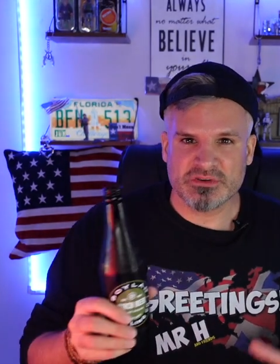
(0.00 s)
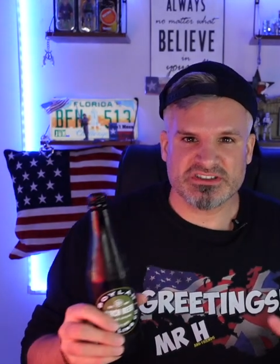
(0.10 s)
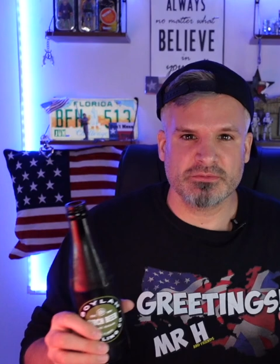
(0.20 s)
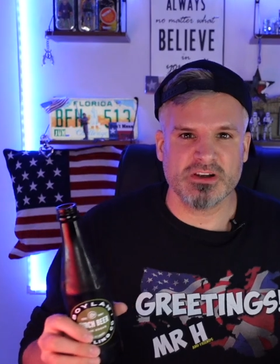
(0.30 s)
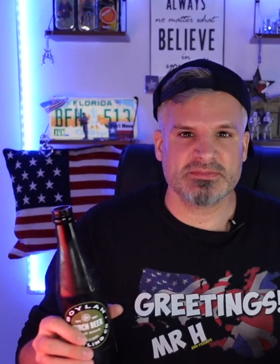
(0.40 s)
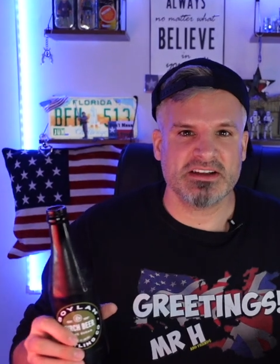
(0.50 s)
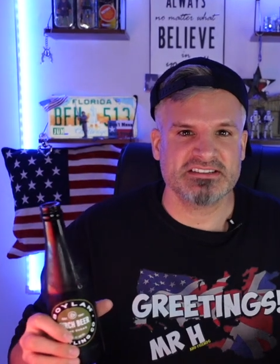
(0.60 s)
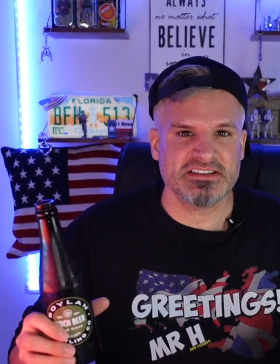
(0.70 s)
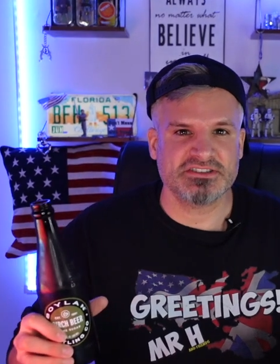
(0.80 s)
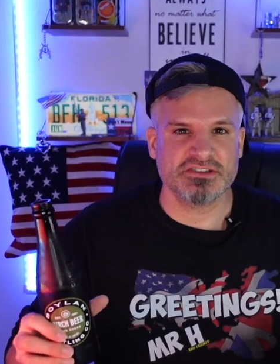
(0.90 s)
Which reminds me, I
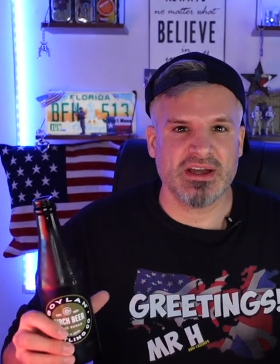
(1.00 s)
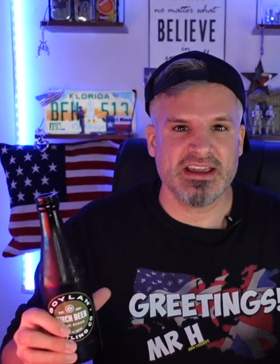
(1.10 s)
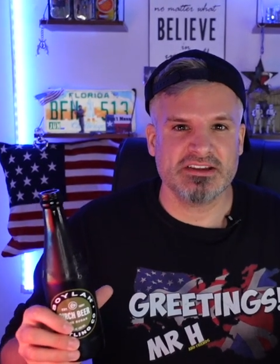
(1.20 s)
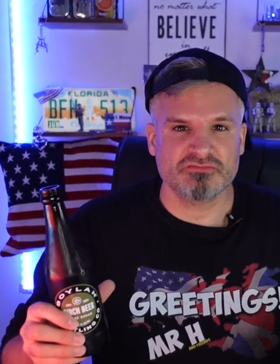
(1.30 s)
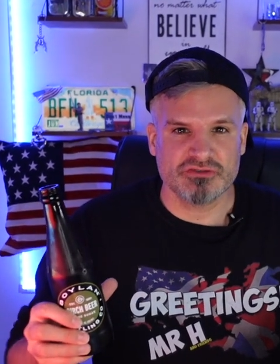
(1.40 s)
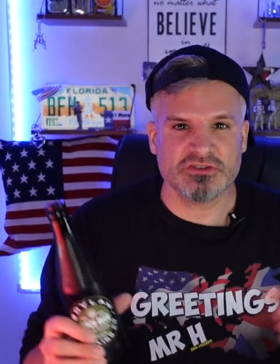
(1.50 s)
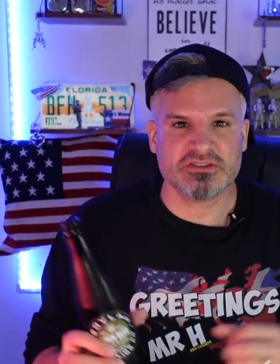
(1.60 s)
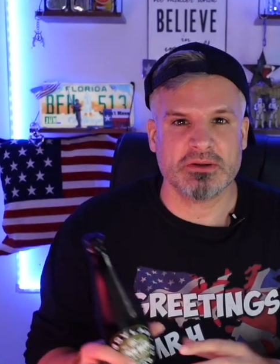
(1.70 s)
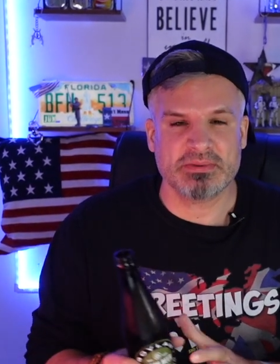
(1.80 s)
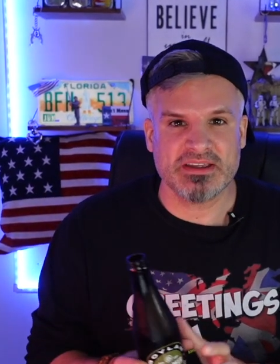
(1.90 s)
did do a
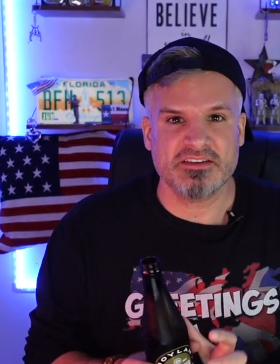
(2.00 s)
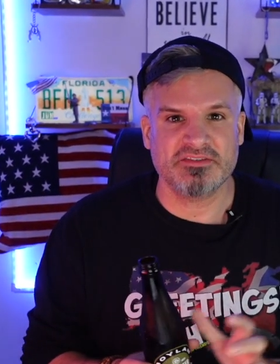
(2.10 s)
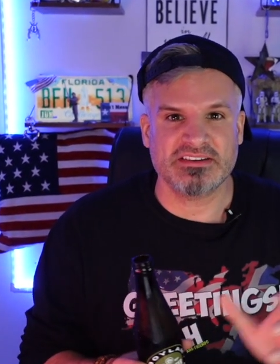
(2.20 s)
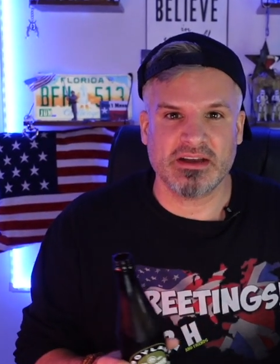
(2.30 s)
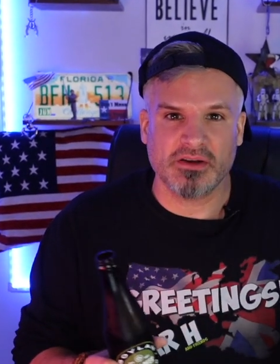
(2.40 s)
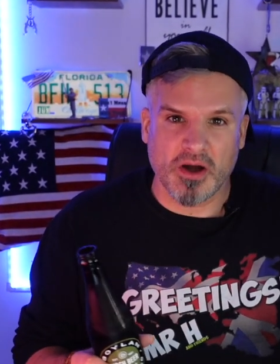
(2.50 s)
root beer video.